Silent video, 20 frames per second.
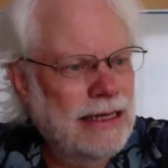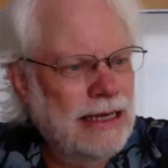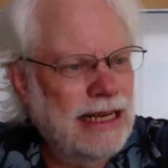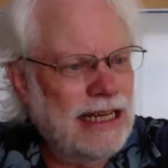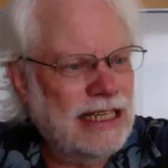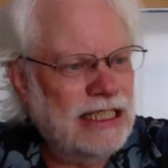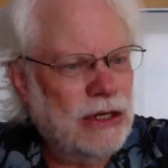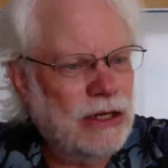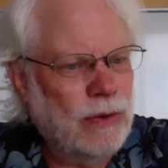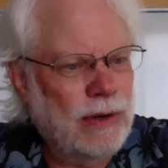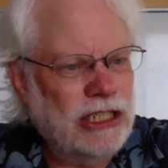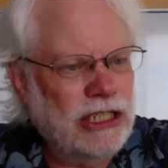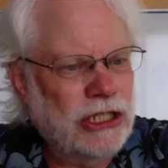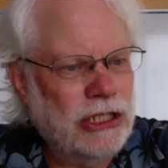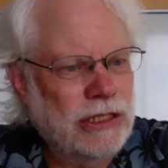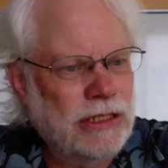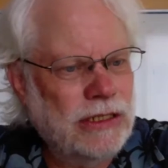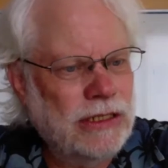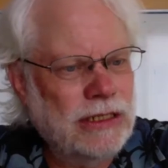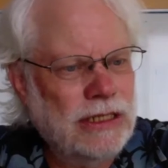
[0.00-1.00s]
ask
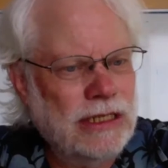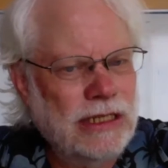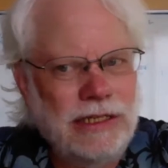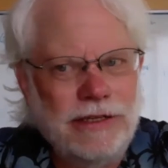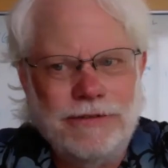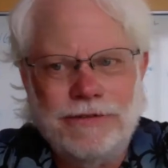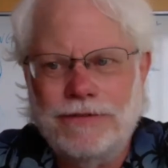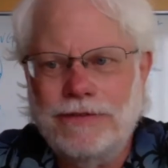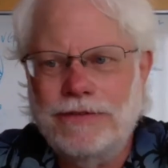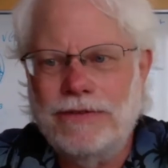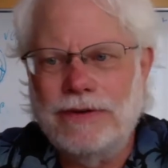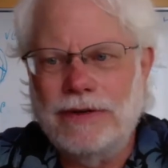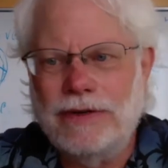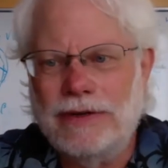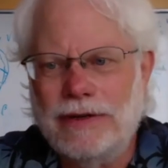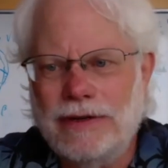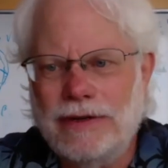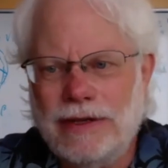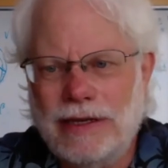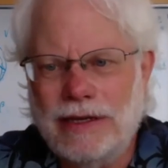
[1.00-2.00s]
questions if
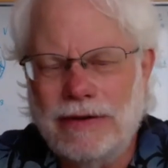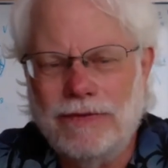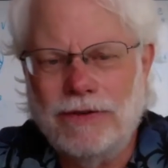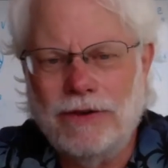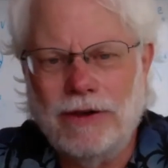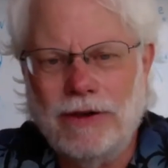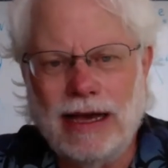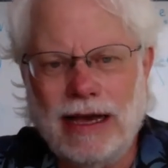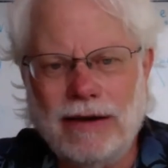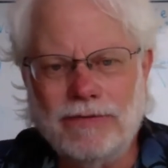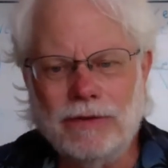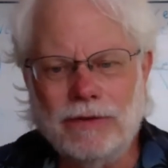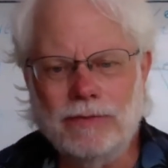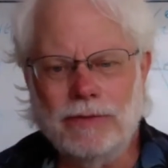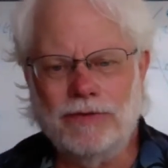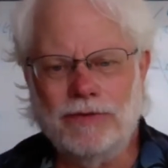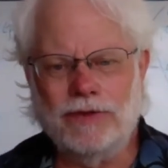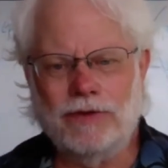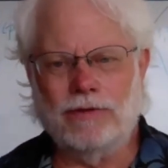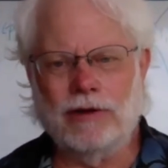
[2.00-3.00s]
you have them,
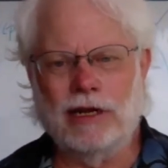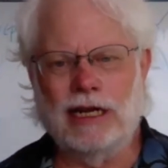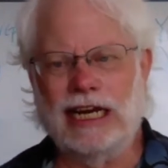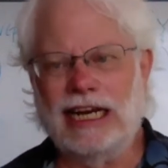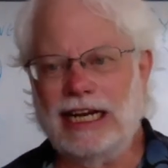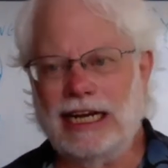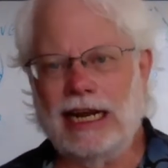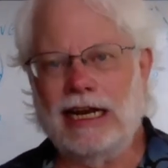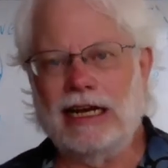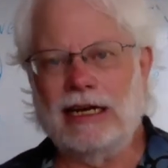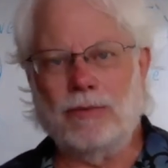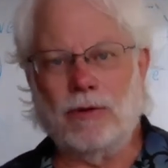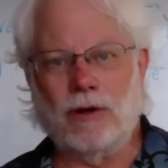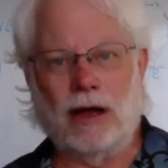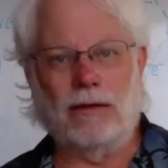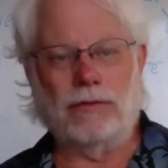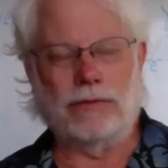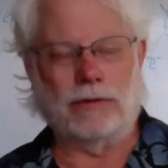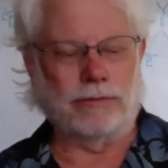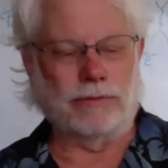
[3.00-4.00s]
if you run into any
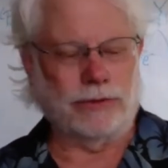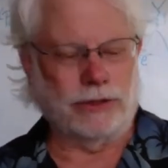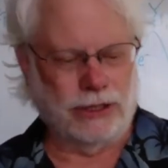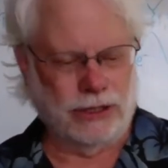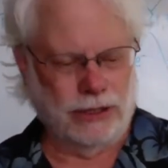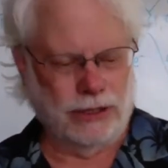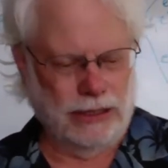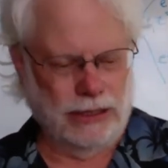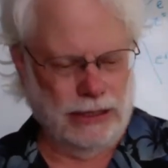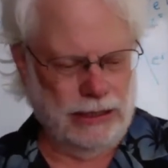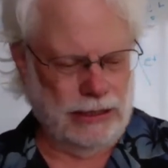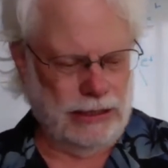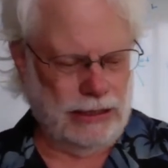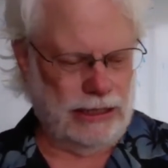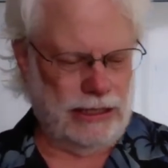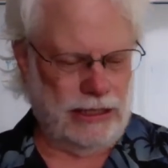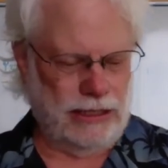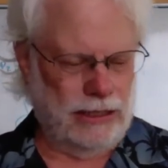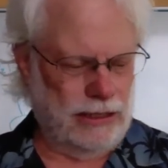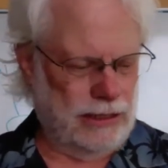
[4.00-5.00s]
problems
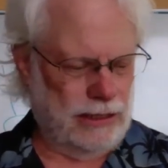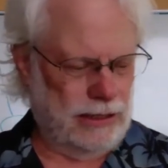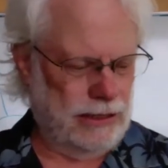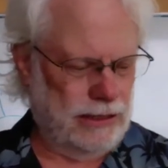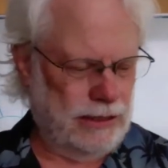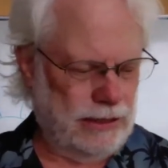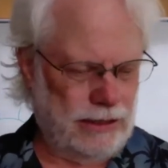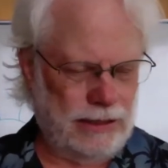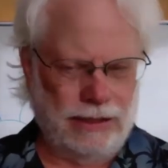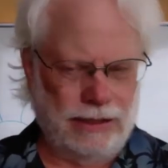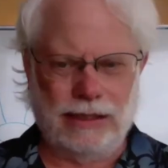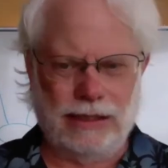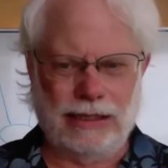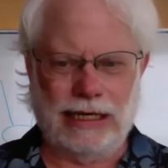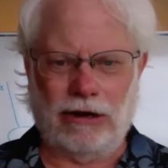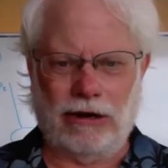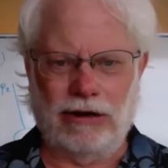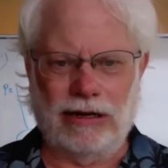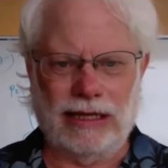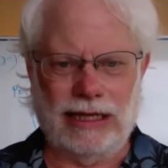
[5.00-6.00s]
in
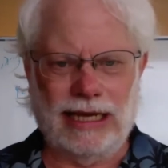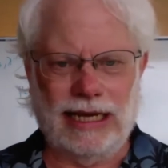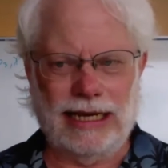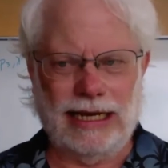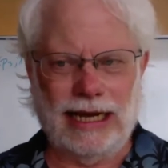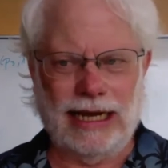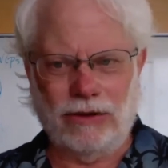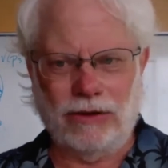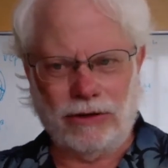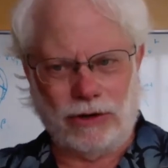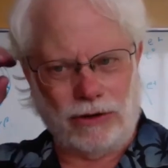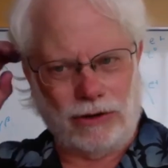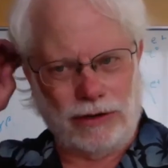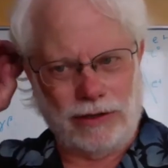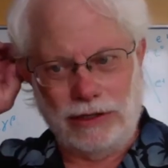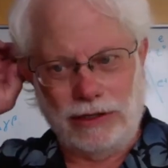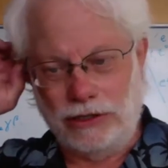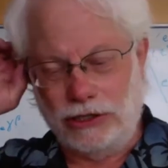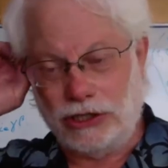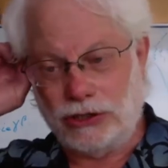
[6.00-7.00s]
carrying that out, or
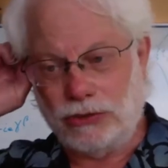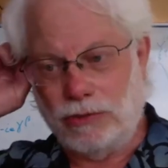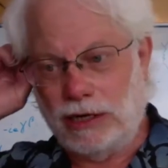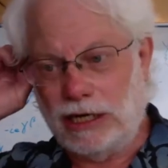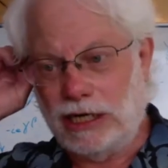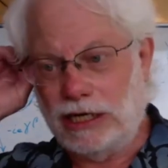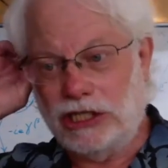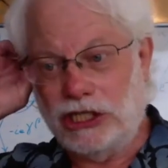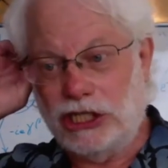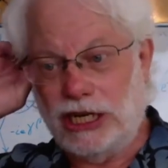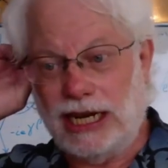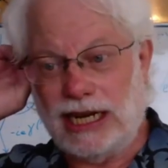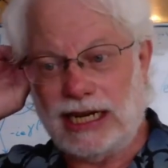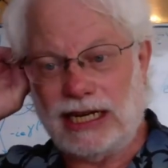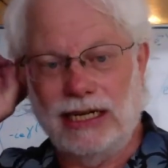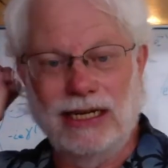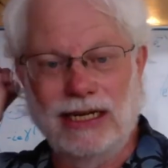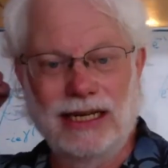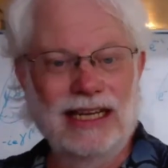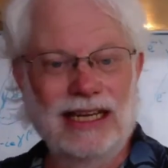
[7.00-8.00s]
you just want to
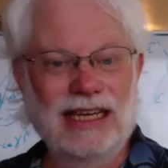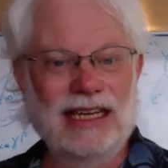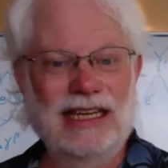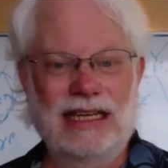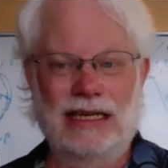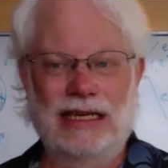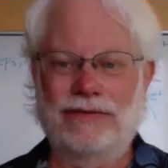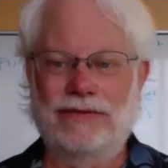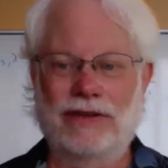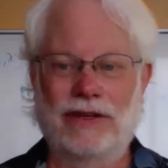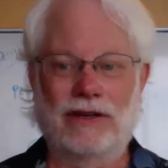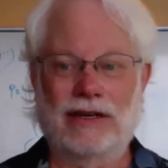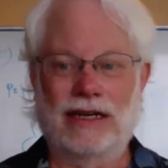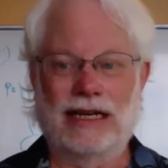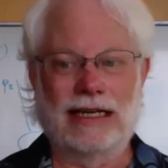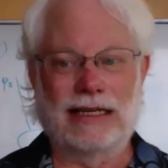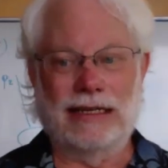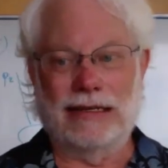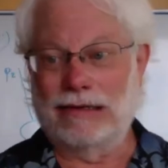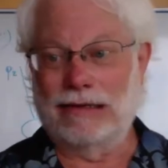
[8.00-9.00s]
check if you're
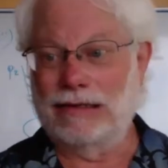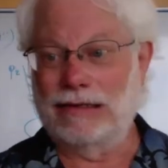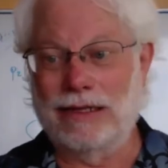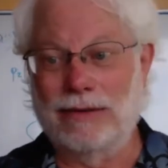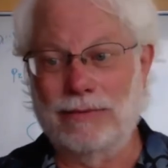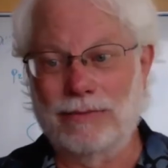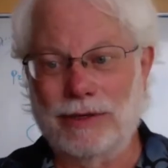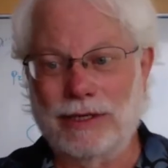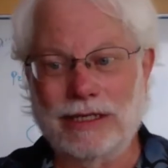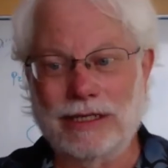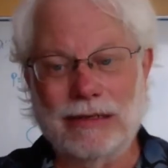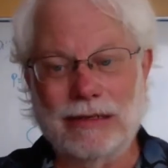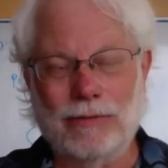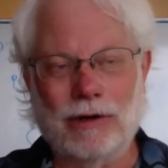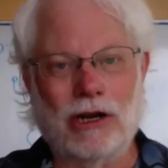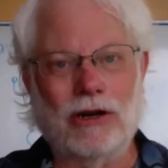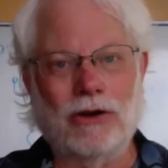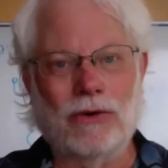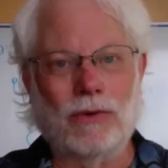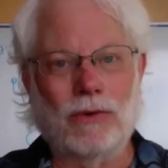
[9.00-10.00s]
getting something
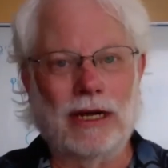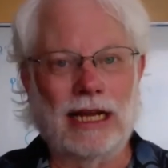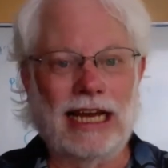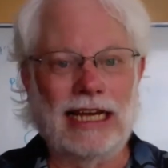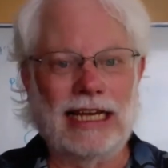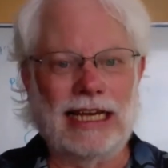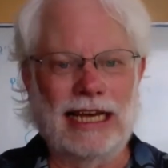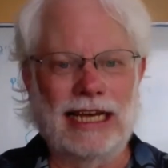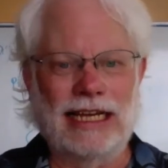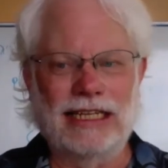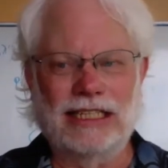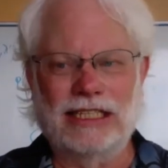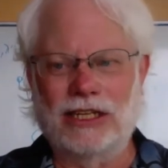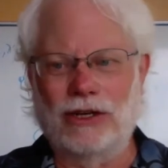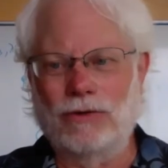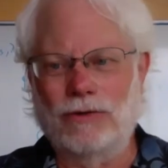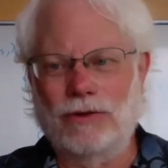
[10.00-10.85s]
similar to what I get. So